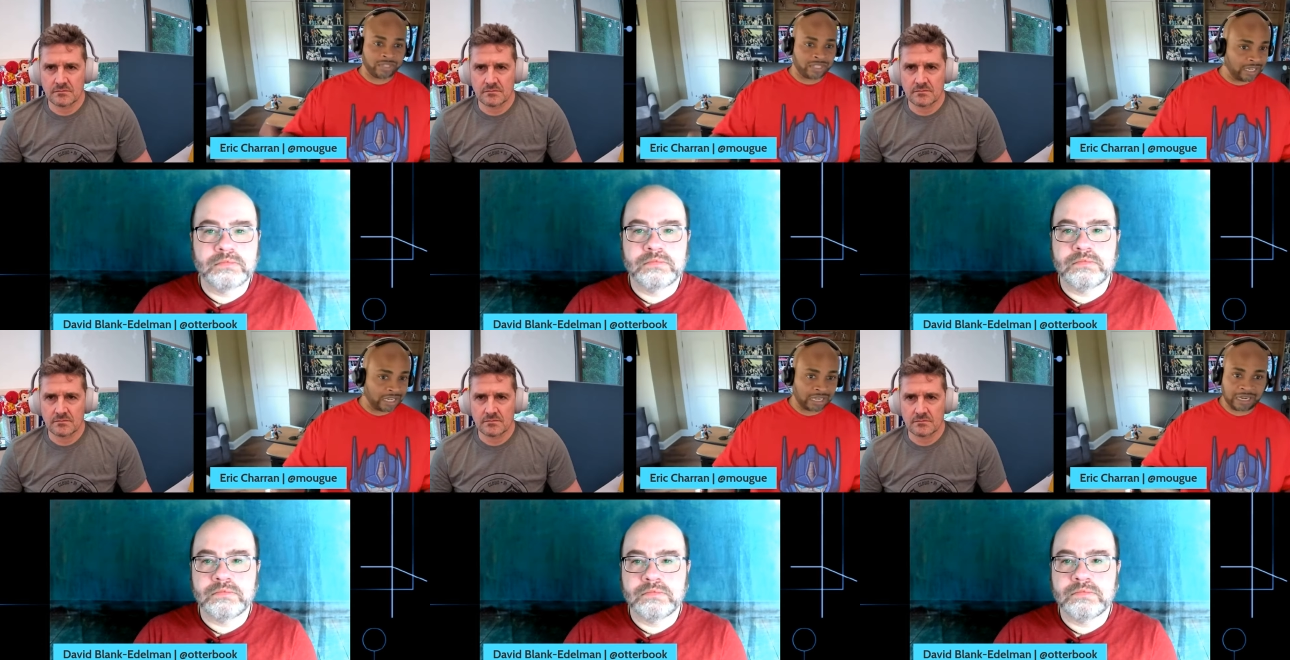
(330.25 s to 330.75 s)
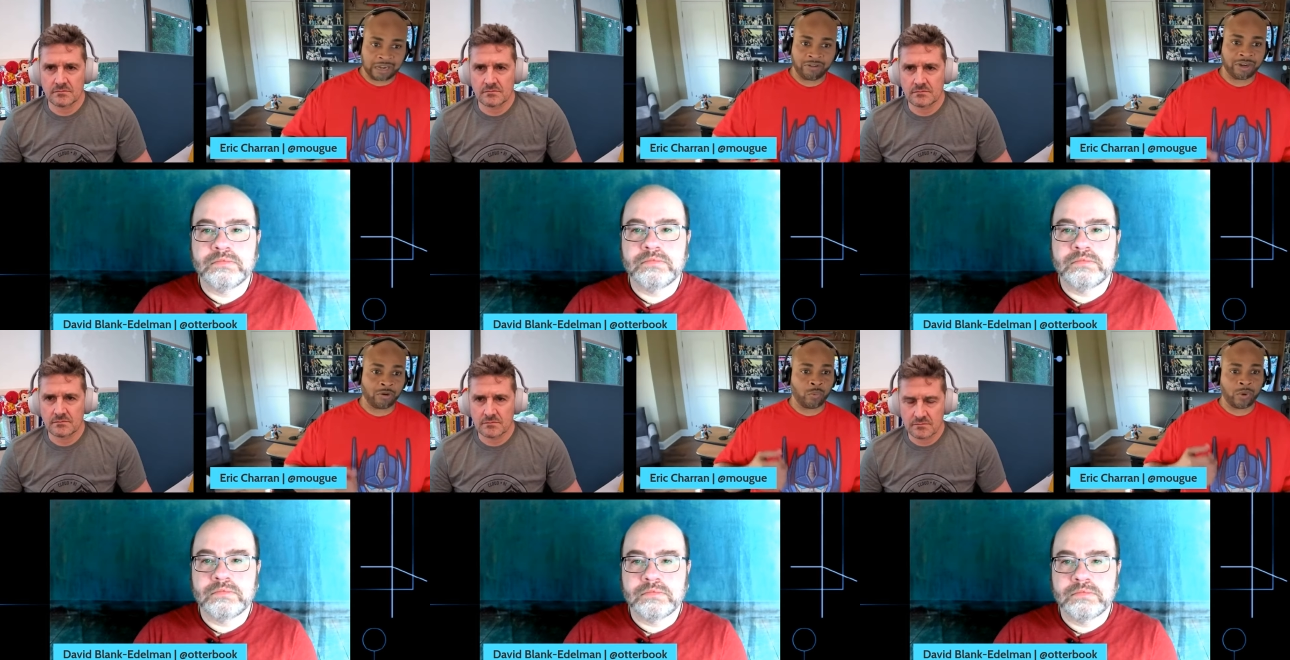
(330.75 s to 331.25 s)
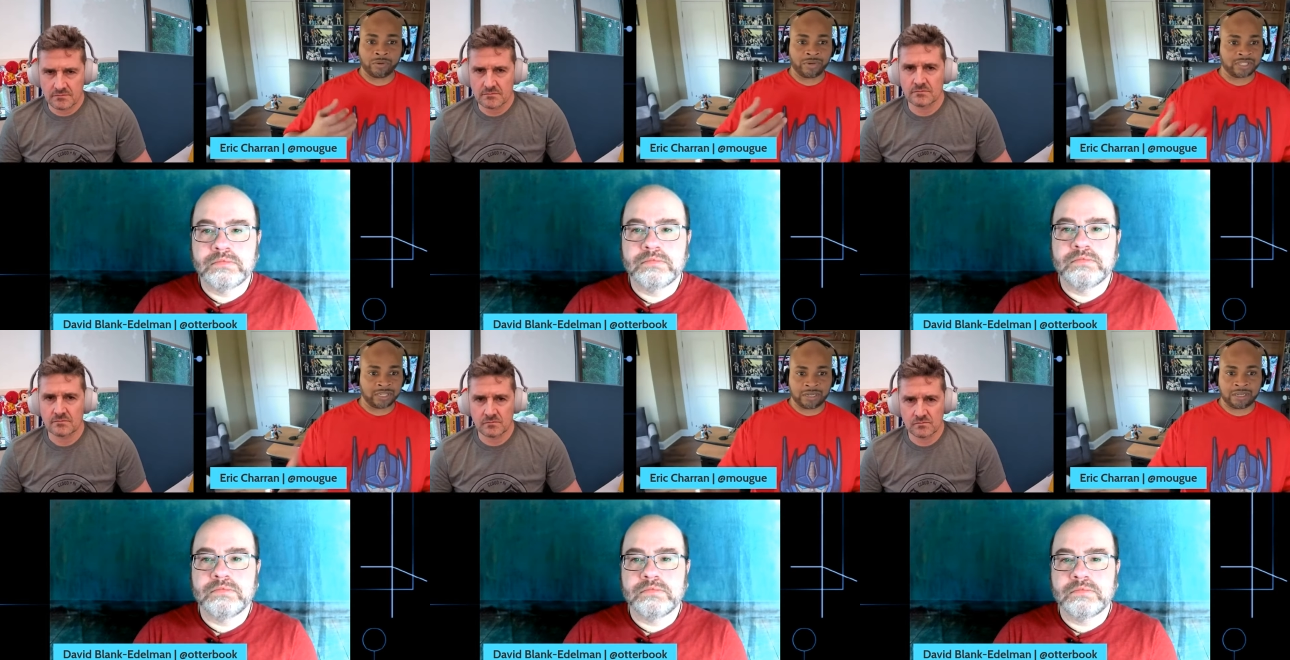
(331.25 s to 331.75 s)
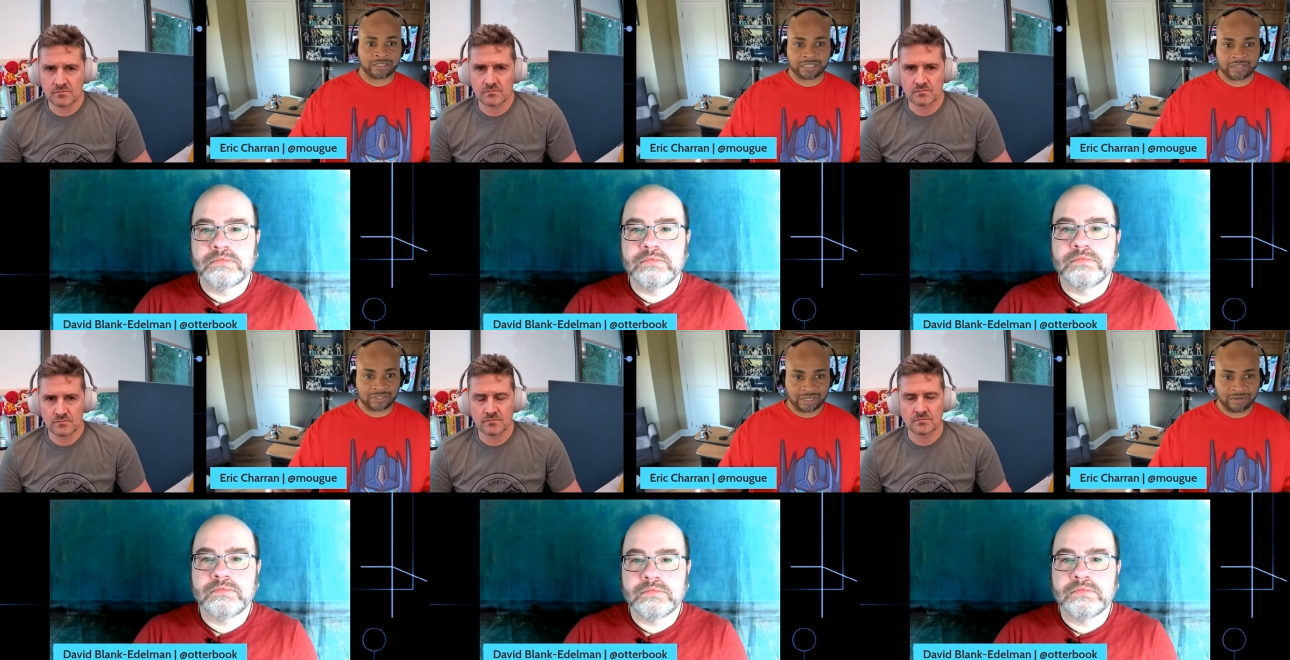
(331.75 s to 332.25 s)
Speaker 1: it's in a canary or whether it's in a
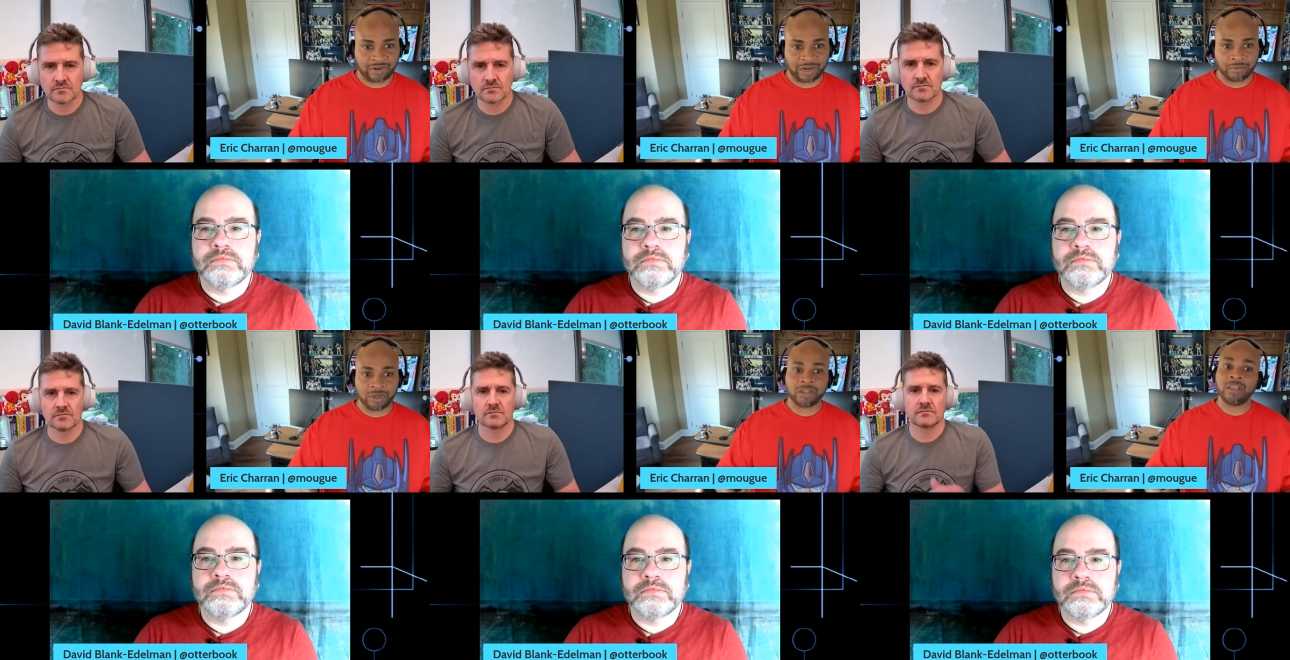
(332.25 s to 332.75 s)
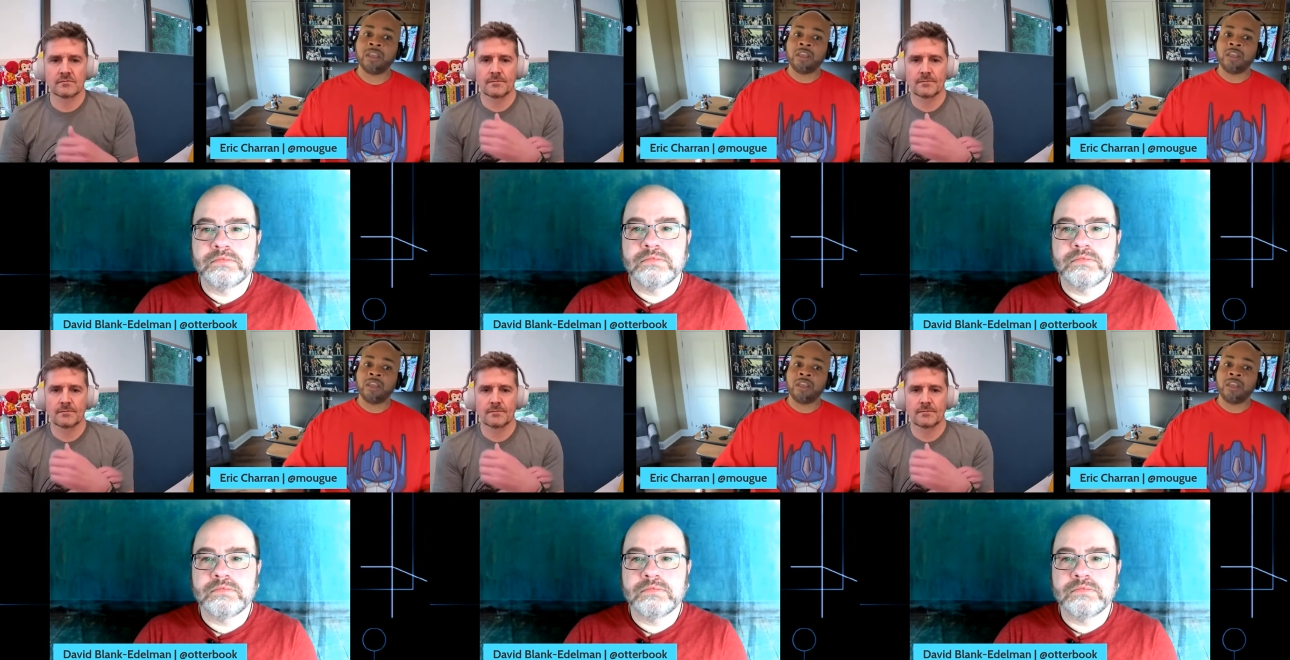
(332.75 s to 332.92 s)
testing environment.